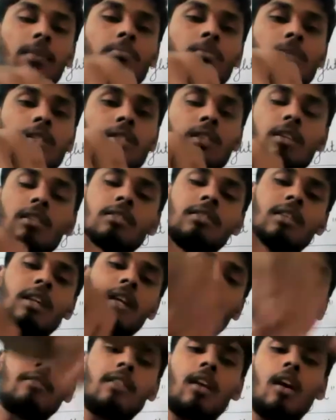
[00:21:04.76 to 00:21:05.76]
immersed
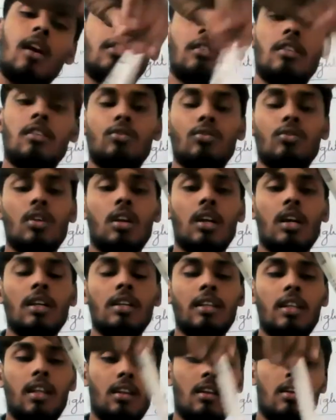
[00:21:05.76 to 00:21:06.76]
inside, not touch the
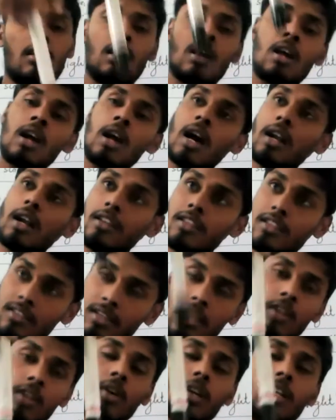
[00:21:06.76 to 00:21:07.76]
container, and
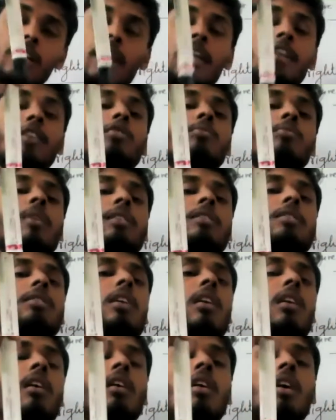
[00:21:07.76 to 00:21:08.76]
still you are trying to
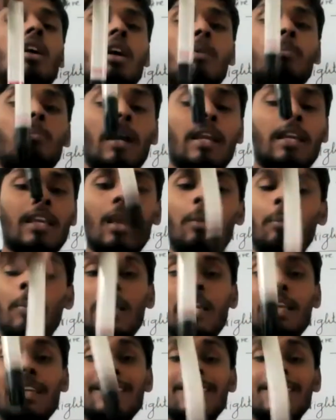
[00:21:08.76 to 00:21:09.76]
measure by
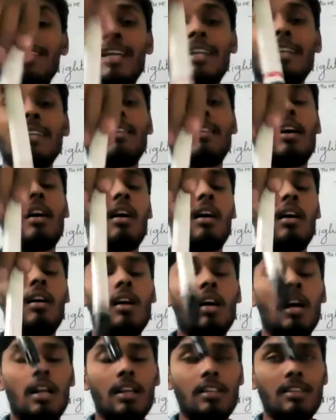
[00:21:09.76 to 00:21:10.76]
keeping inside
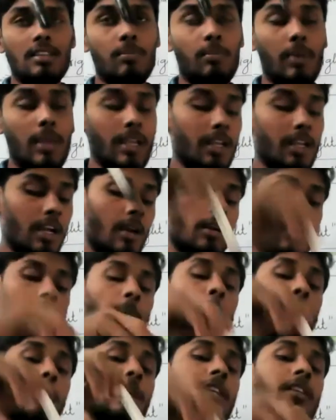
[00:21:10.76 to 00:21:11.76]
the, by
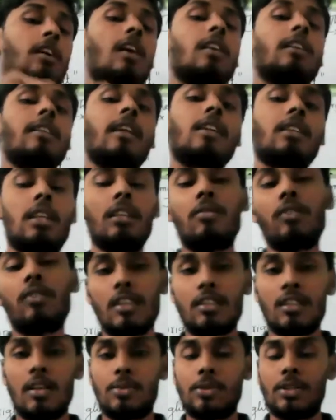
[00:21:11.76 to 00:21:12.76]
complete contacting with
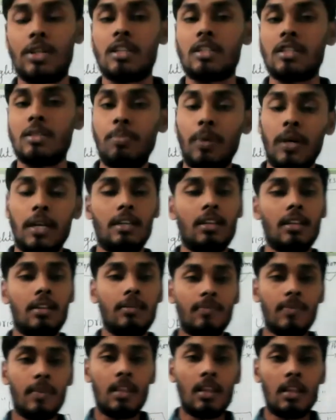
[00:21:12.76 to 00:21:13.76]
the substance. But
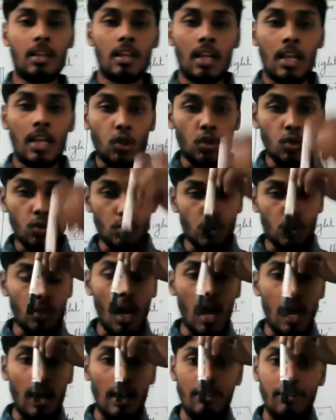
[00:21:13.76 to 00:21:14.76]
you should
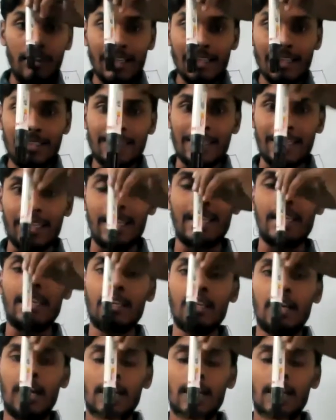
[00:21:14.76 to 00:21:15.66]
always see,